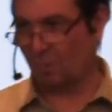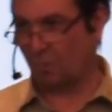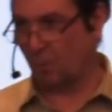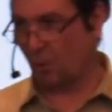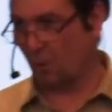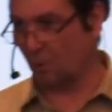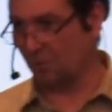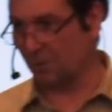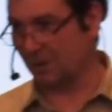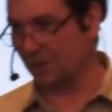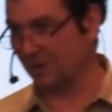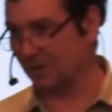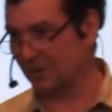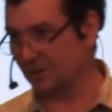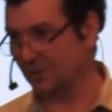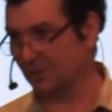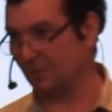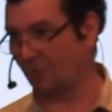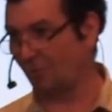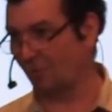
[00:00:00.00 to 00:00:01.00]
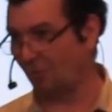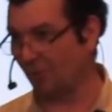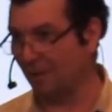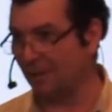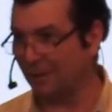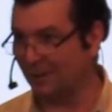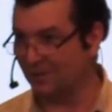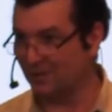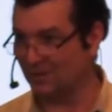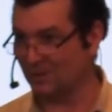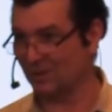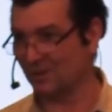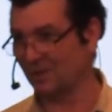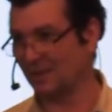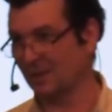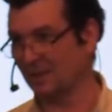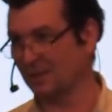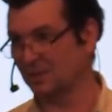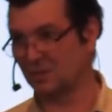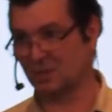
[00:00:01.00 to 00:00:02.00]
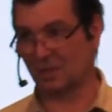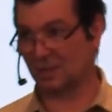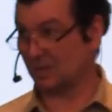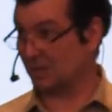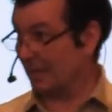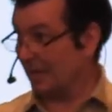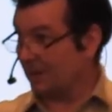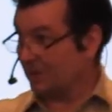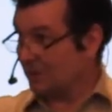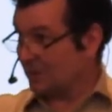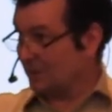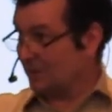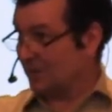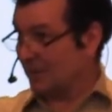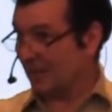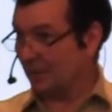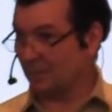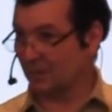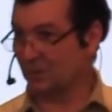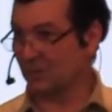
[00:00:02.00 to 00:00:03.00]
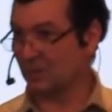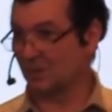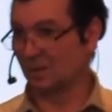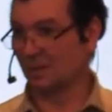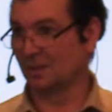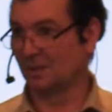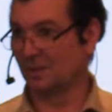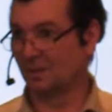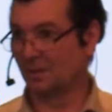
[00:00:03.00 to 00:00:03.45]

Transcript: opponent to Christ, 6,000 demons,